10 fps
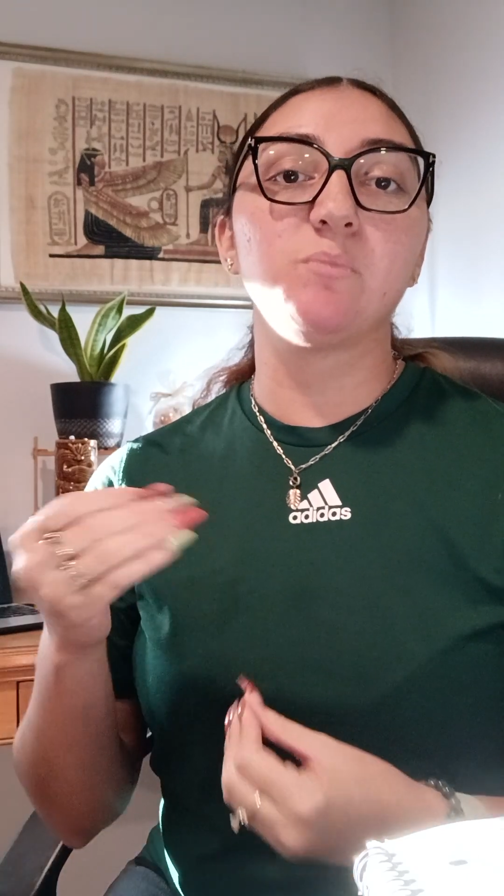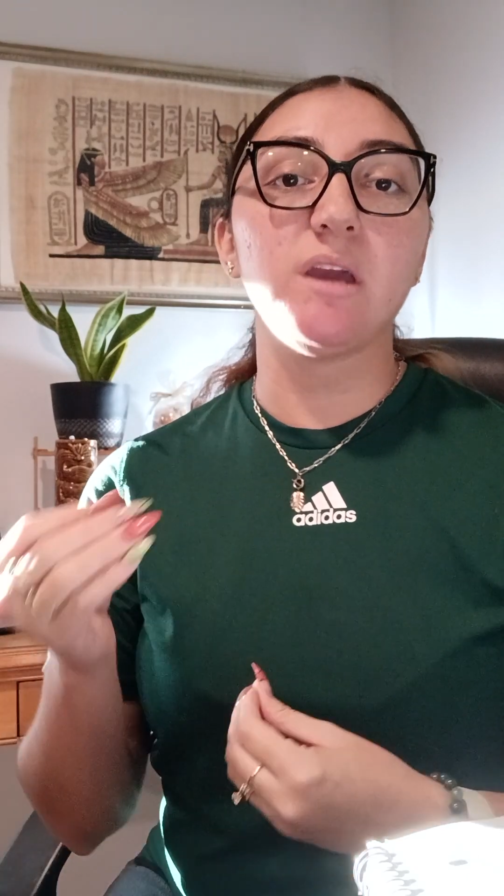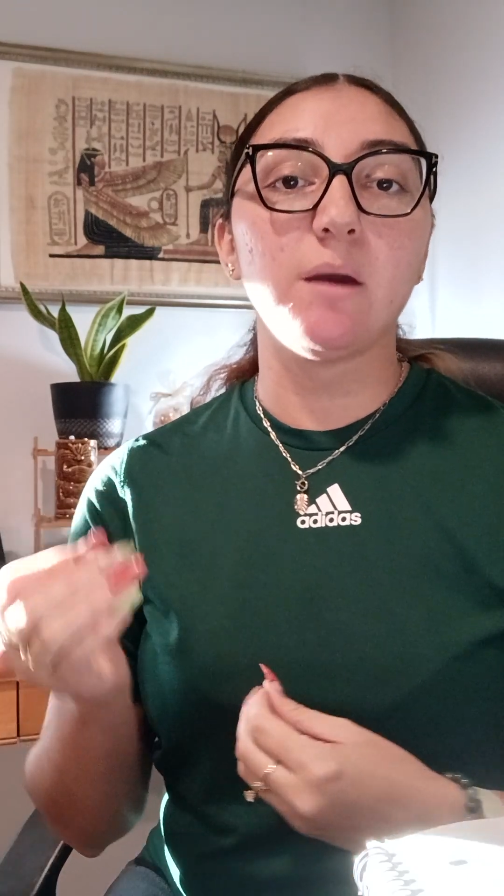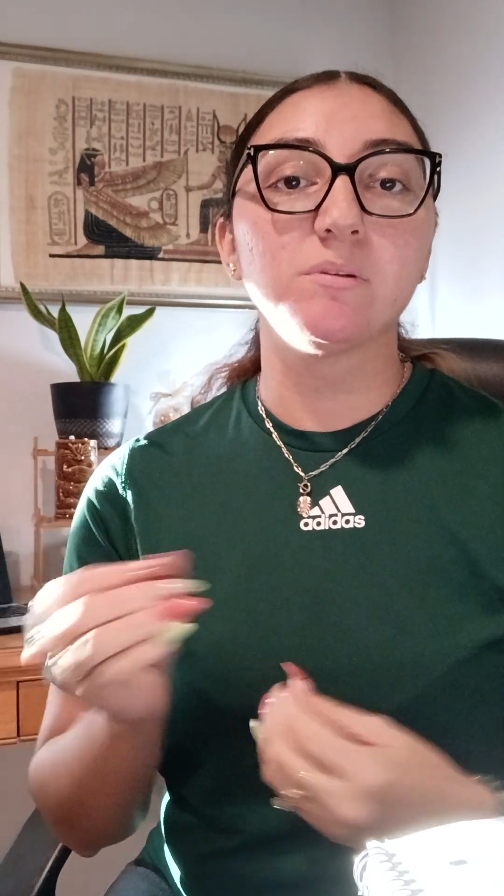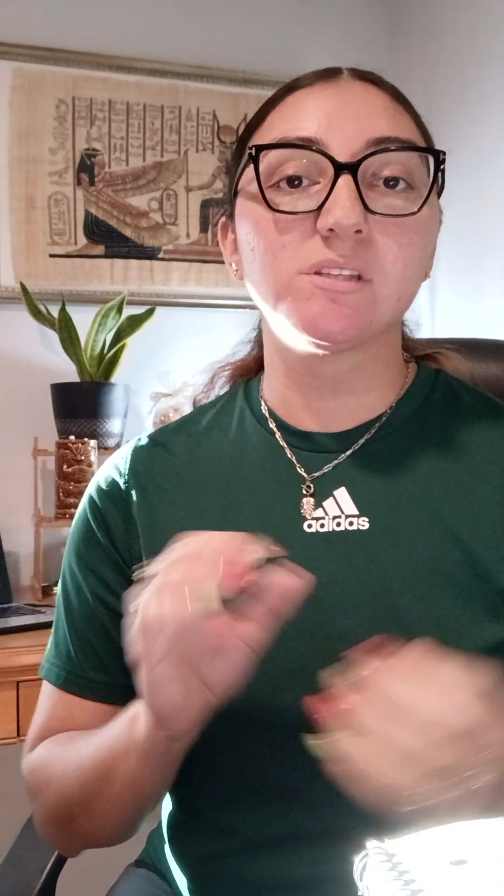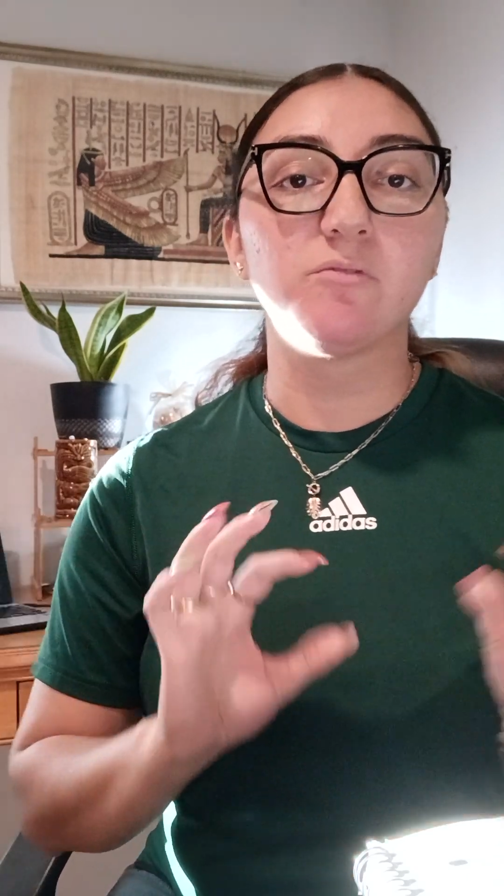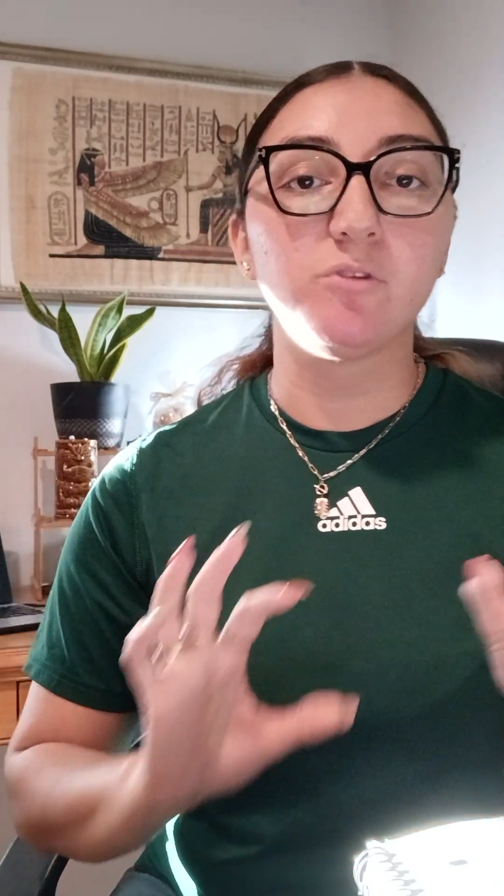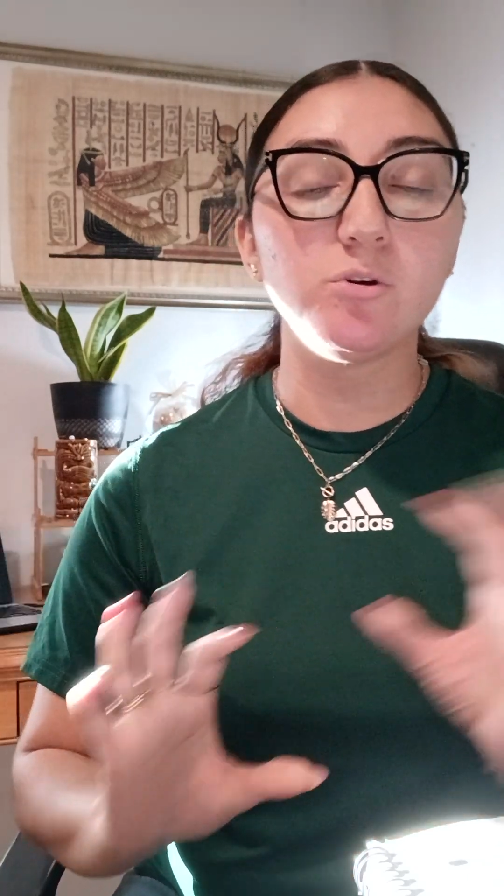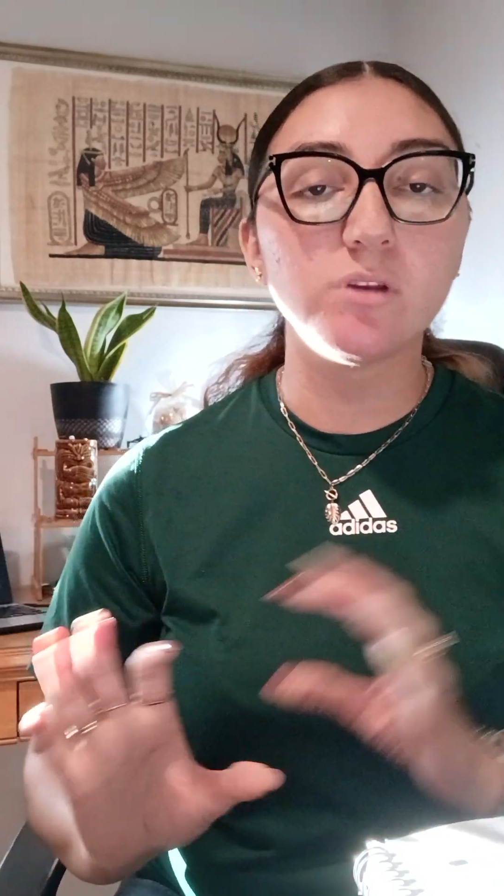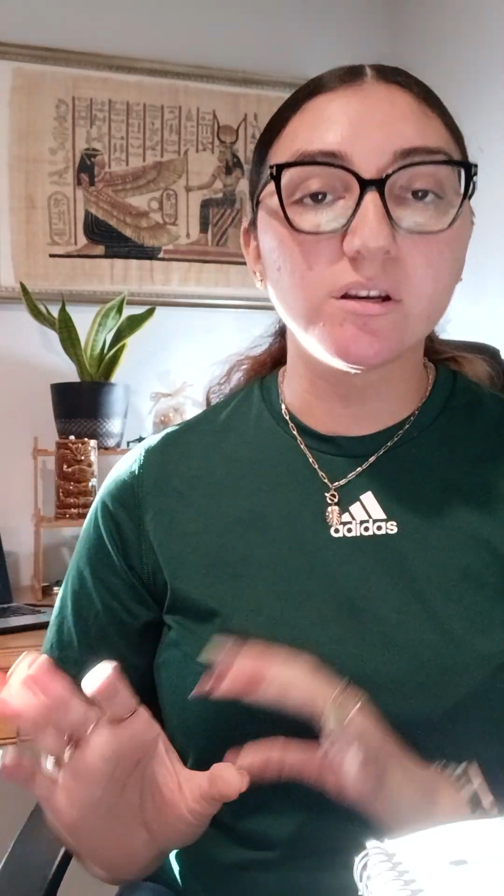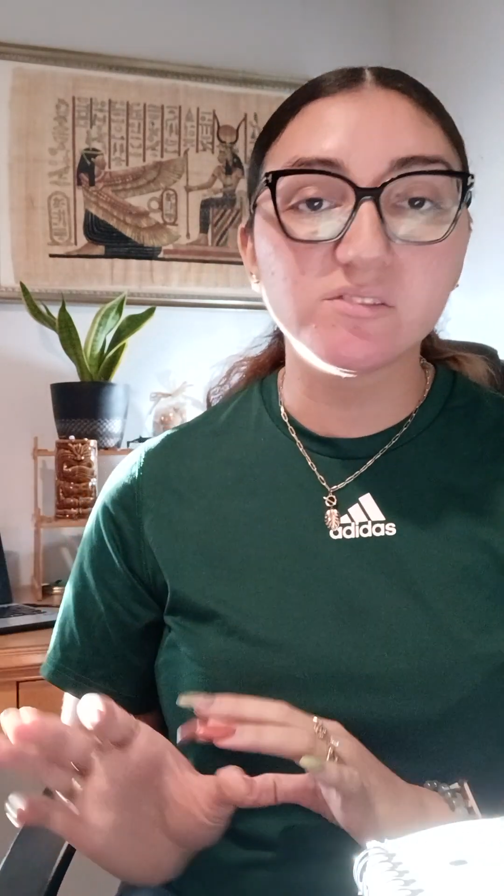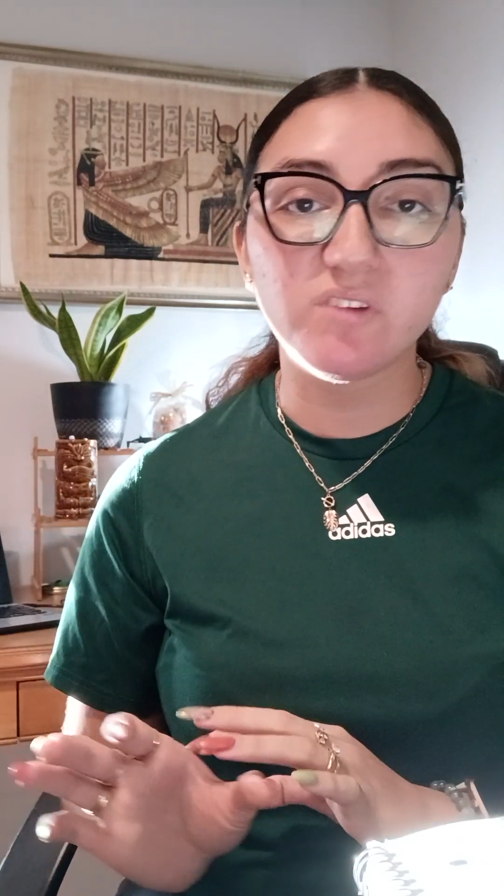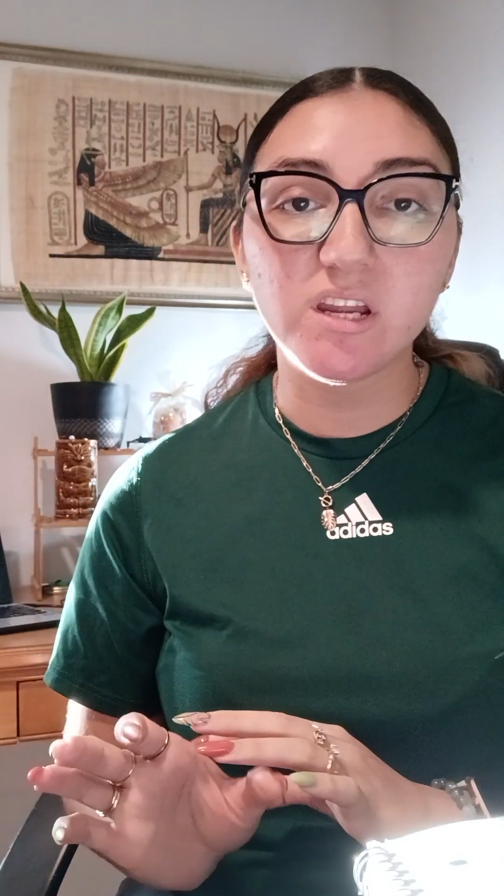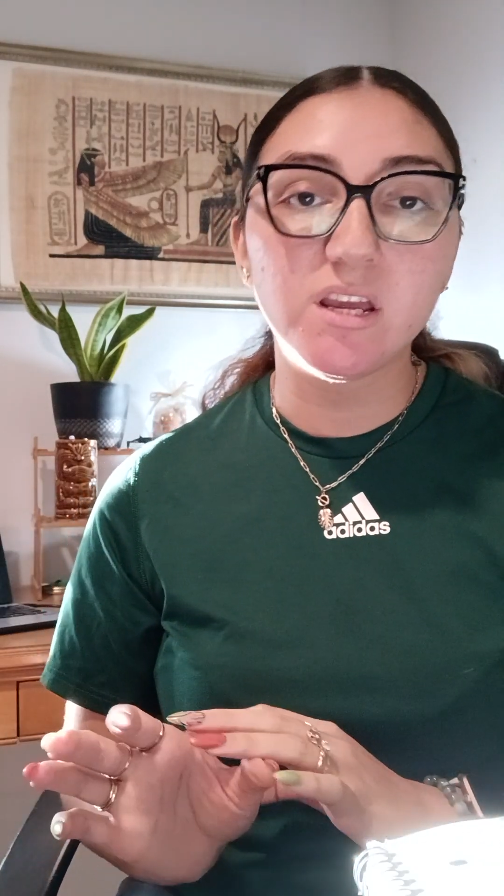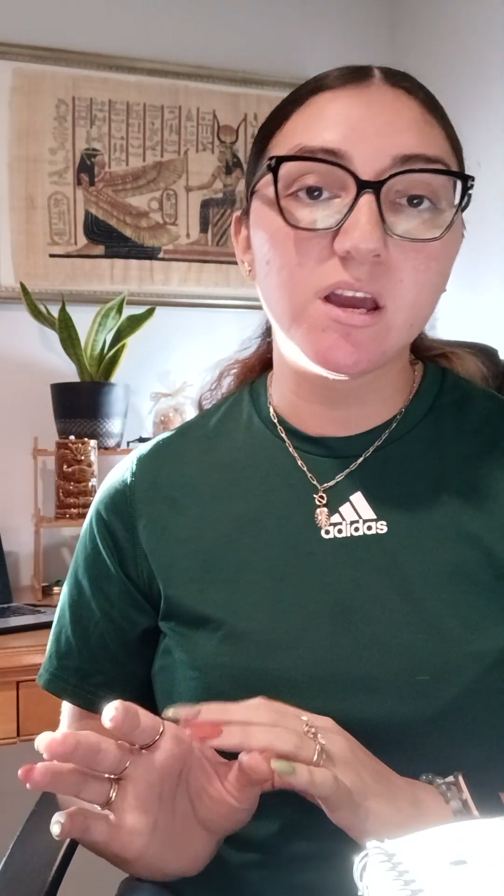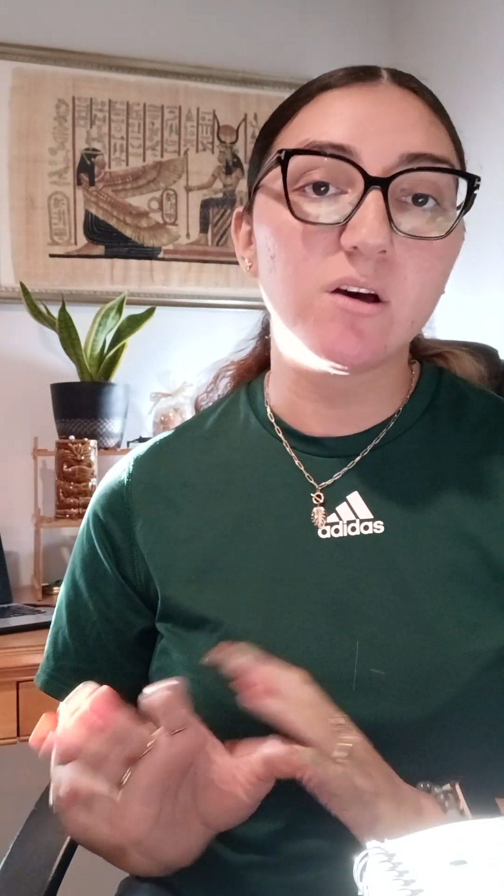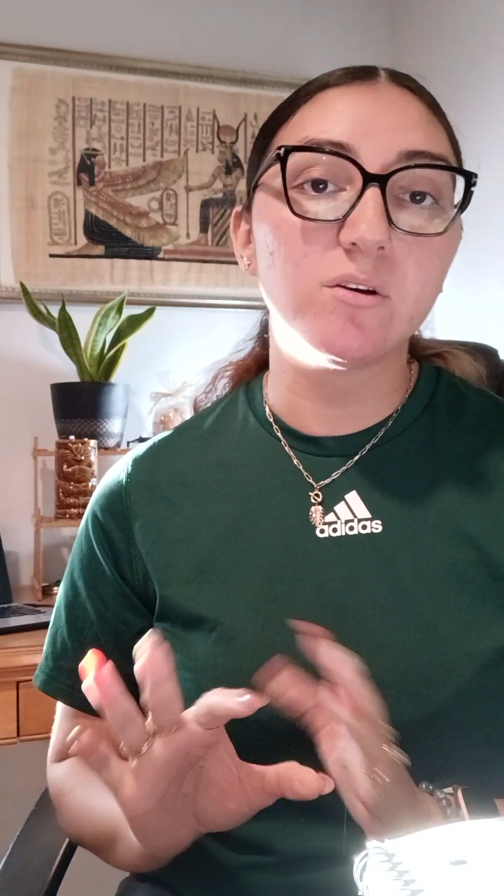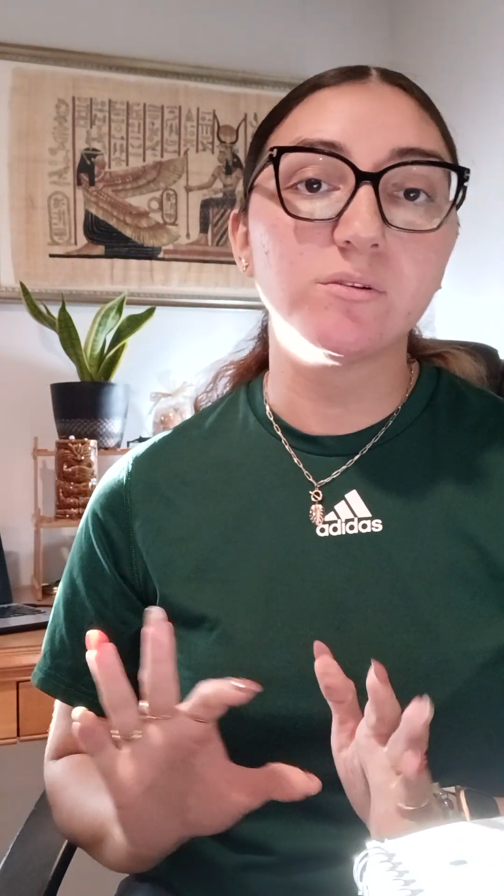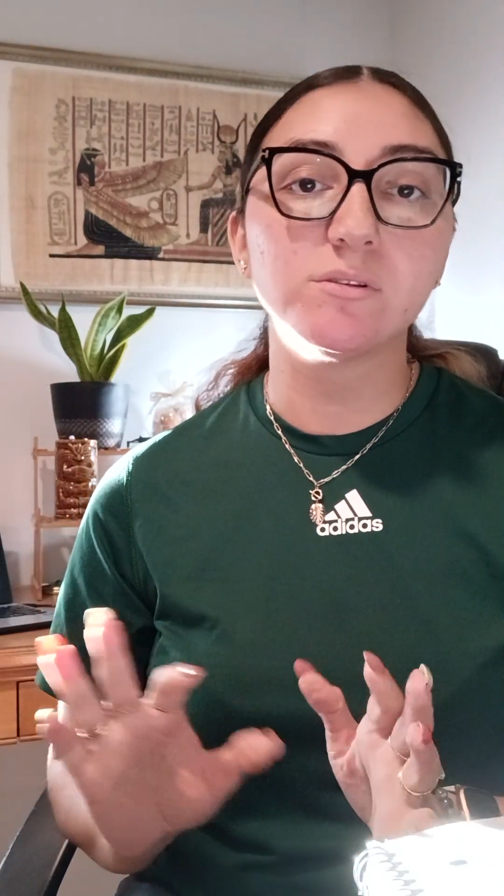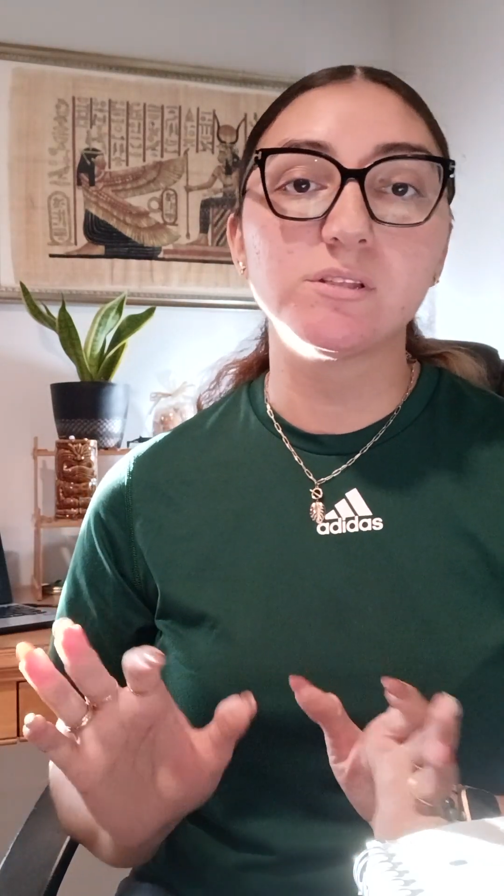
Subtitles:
be able to view those videos,